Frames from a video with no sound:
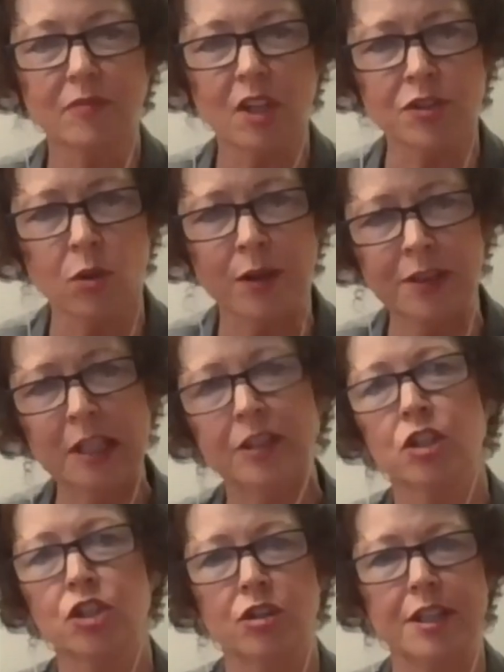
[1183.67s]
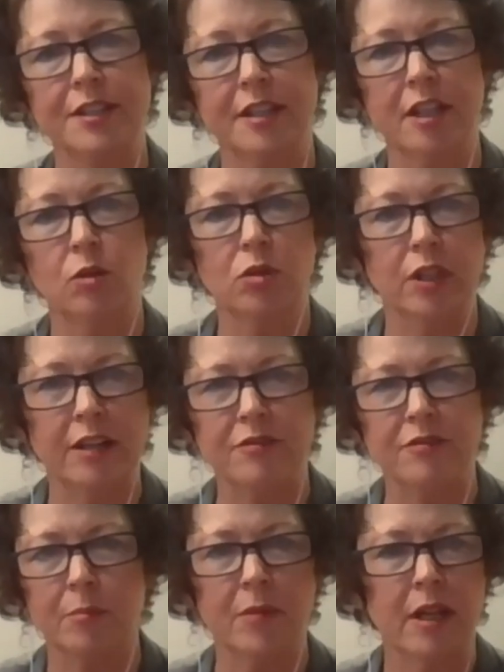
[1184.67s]
So I think the Assurity seal will give
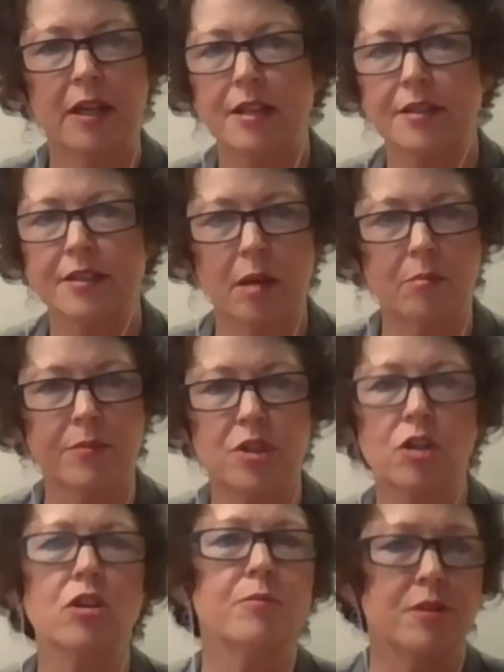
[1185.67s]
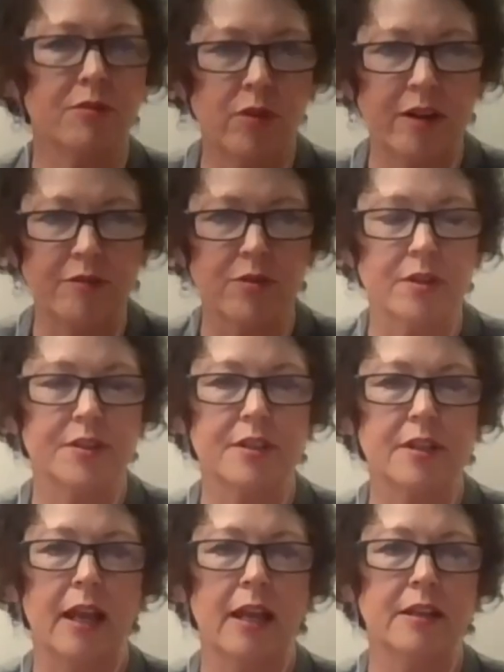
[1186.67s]
them some terms of reference
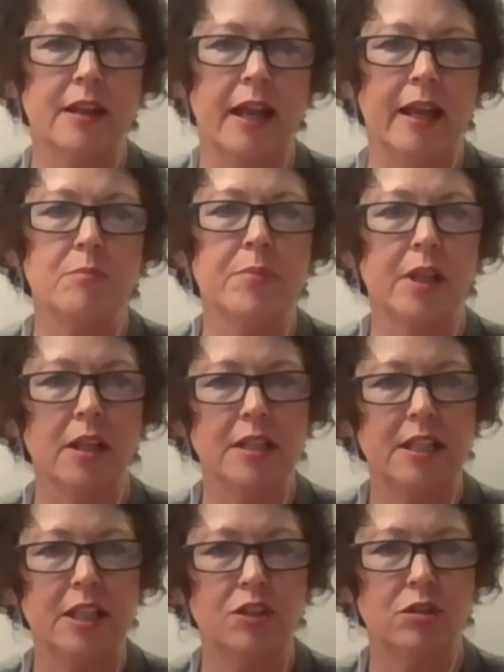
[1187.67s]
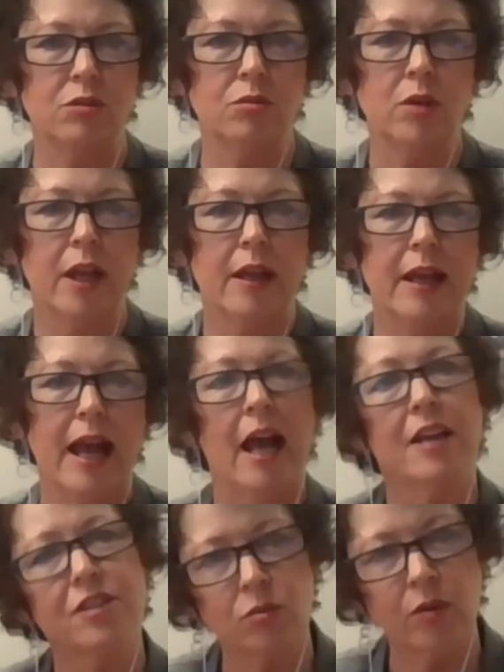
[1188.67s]
and an ability to
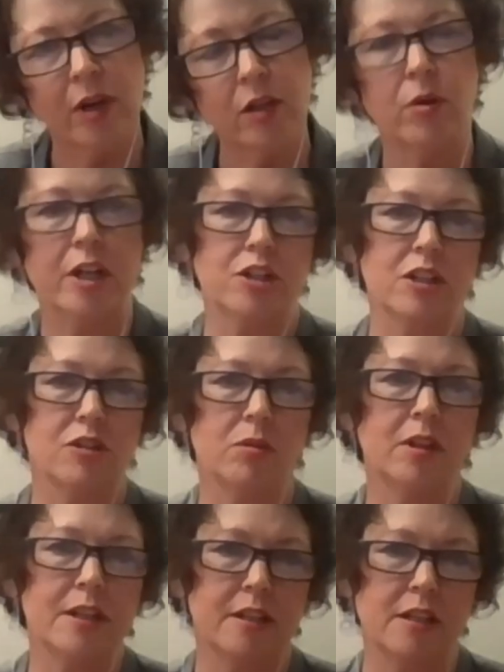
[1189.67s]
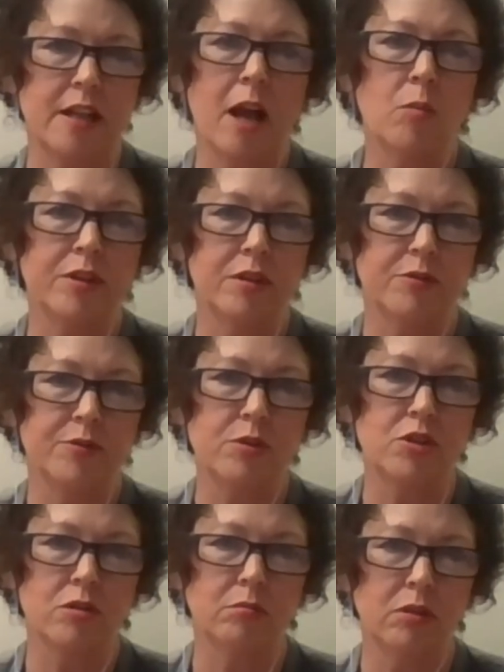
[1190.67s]
ask the right questions when they sit down with a
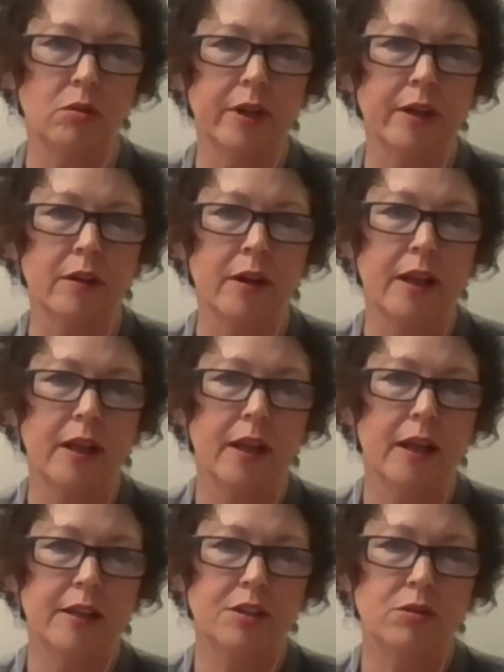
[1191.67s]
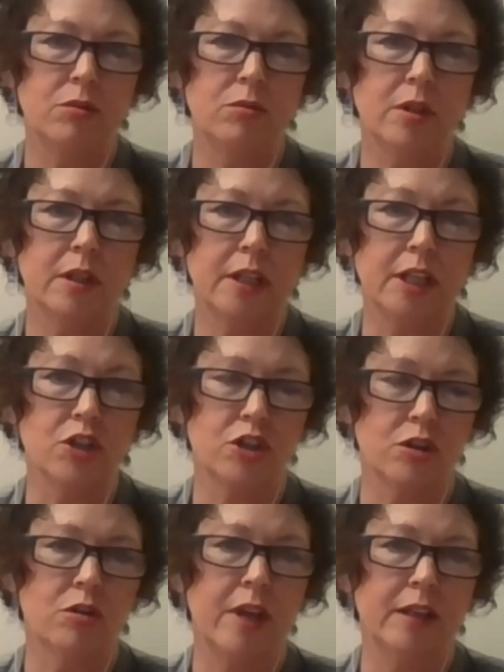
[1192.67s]
future employer to
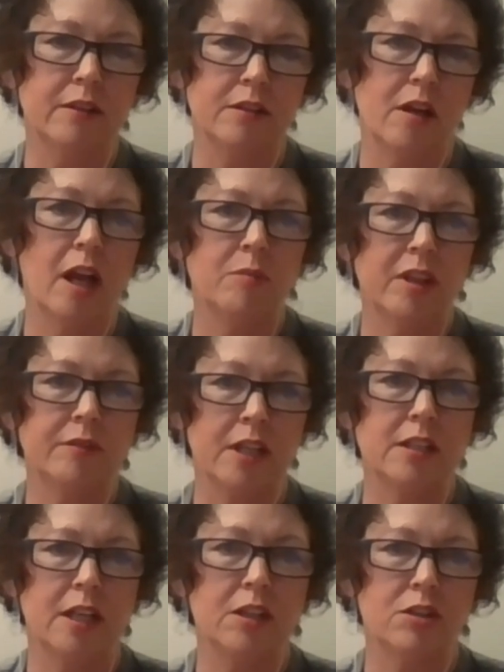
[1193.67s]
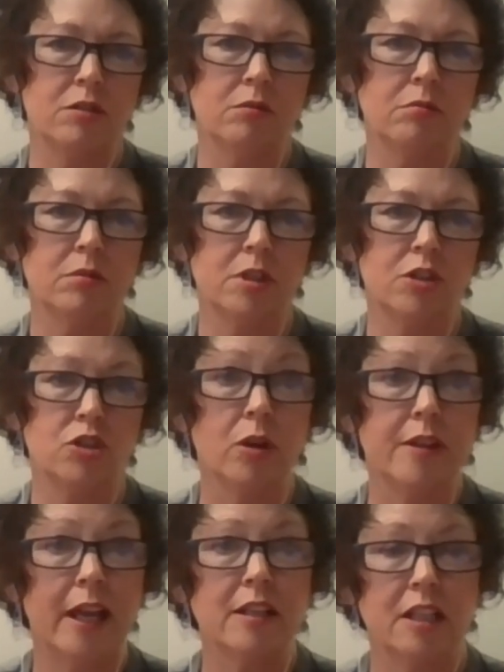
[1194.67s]
ensure that the time that they take to join
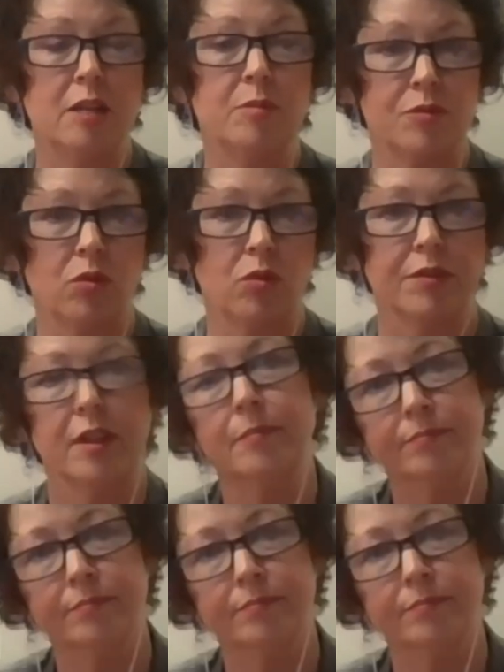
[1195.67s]
that team is worth it.